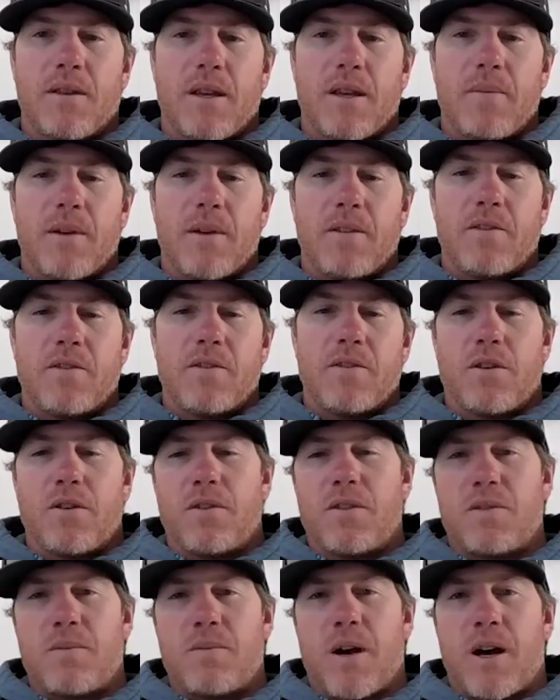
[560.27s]
I mean,
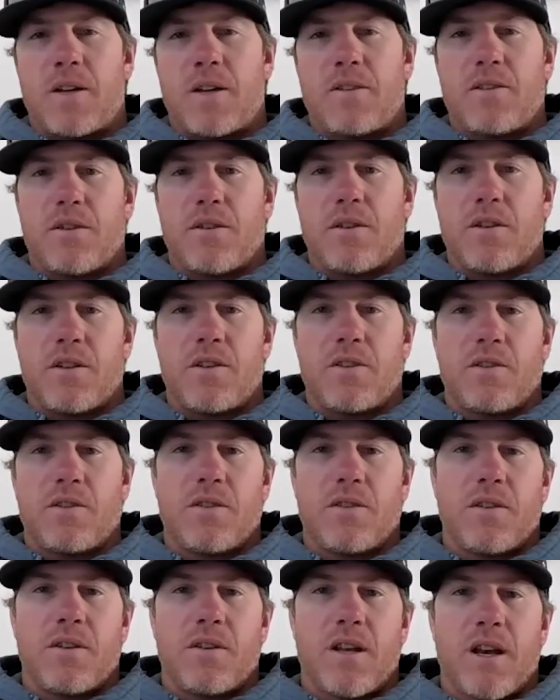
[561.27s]
certain spots are good at
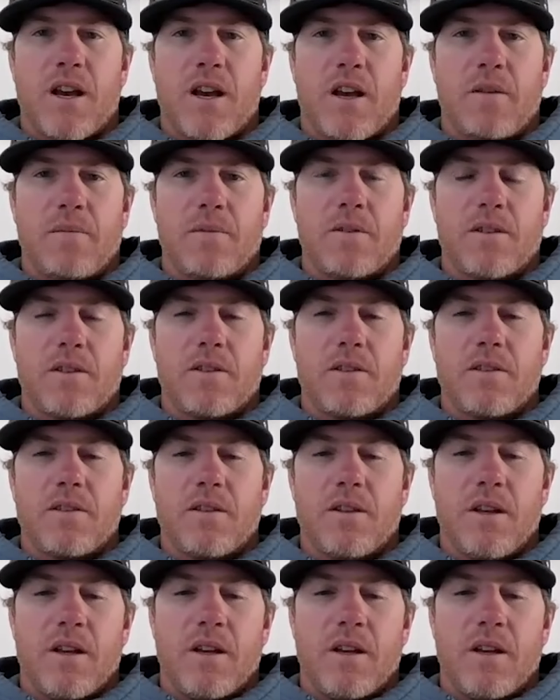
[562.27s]
certain times and